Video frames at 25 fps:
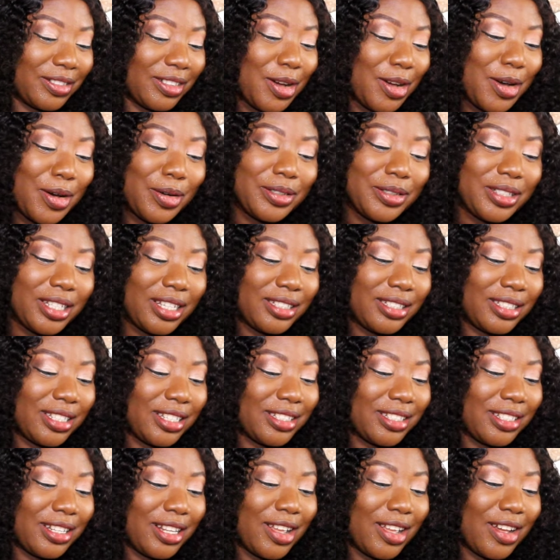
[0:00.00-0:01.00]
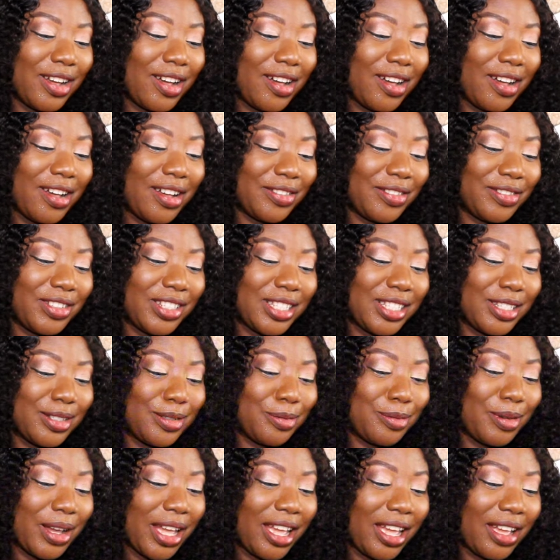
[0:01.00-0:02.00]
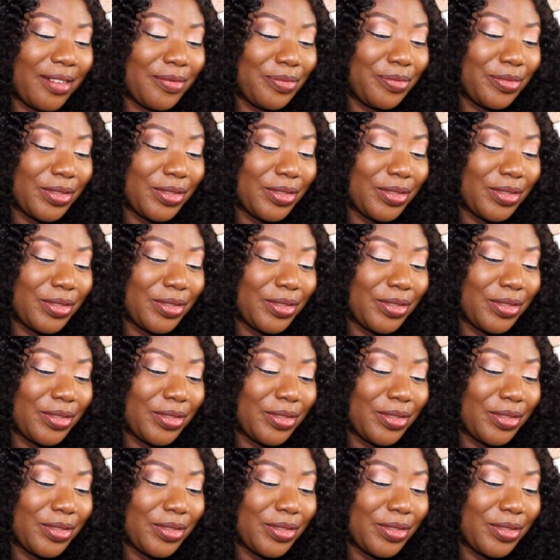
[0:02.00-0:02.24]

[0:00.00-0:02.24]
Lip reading: Oh, this is love. This is where.